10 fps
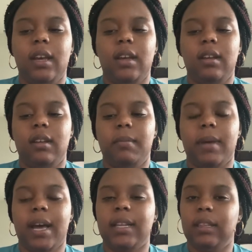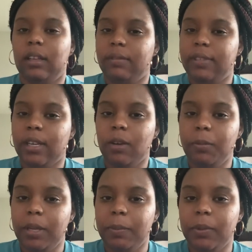I love to help
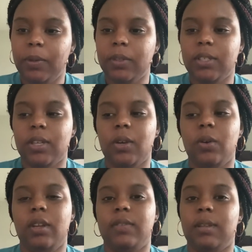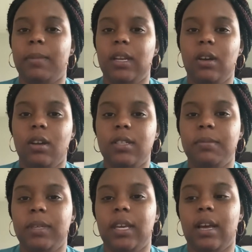people. So if somebody calls
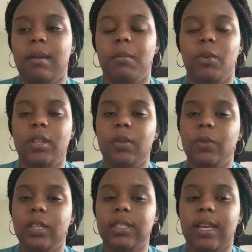me, I'm more than willing to